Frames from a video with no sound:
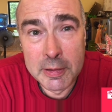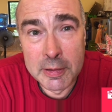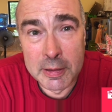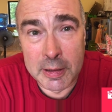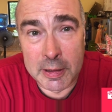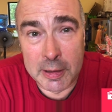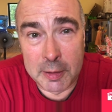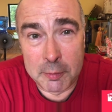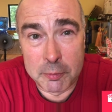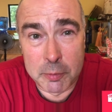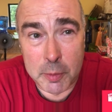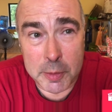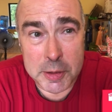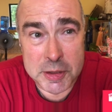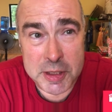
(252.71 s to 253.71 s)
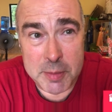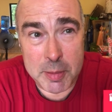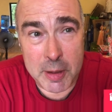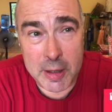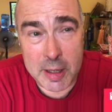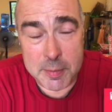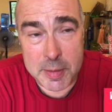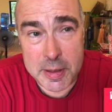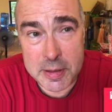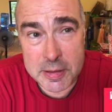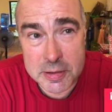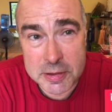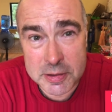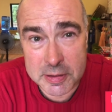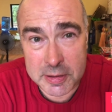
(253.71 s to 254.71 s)
What you see behind me
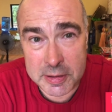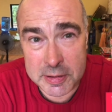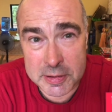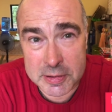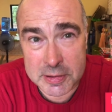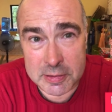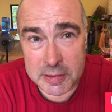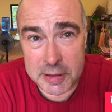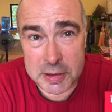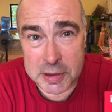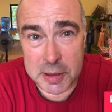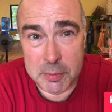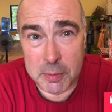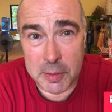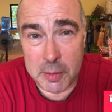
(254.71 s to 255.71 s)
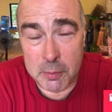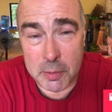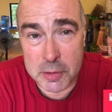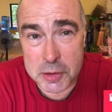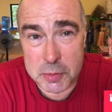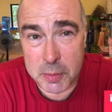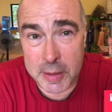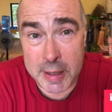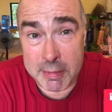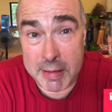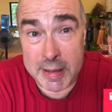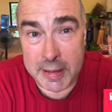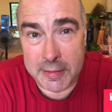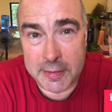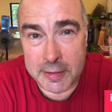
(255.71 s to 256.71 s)
is literally what it was without
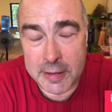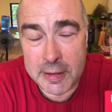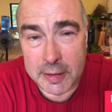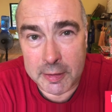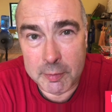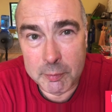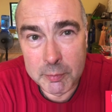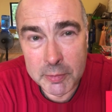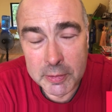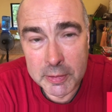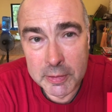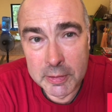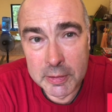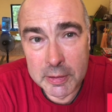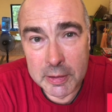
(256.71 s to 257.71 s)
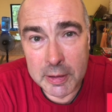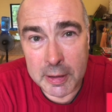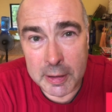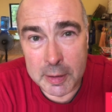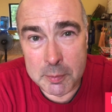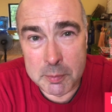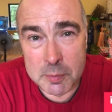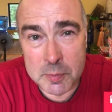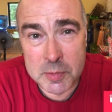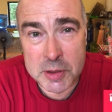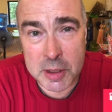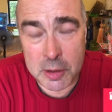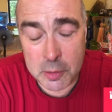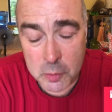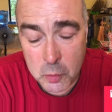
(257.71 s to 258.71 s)
anything in it.
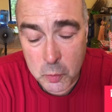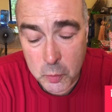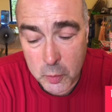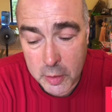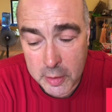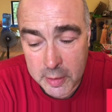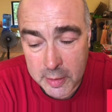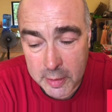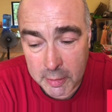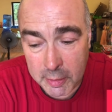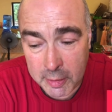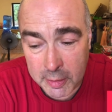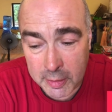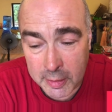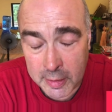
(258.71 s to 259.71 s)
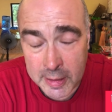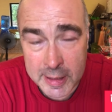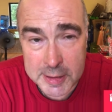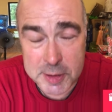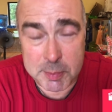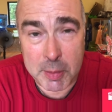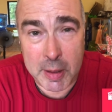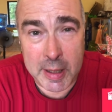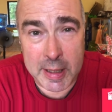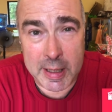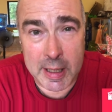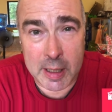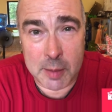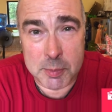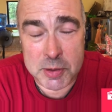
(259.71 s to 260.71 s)
So I had to buy
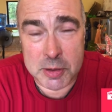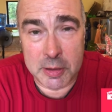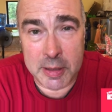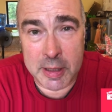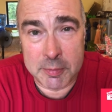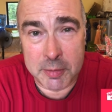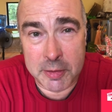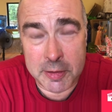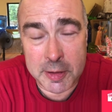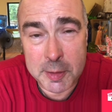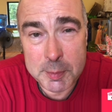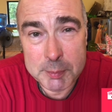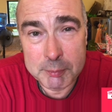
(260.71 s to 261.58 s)
absolutely everything.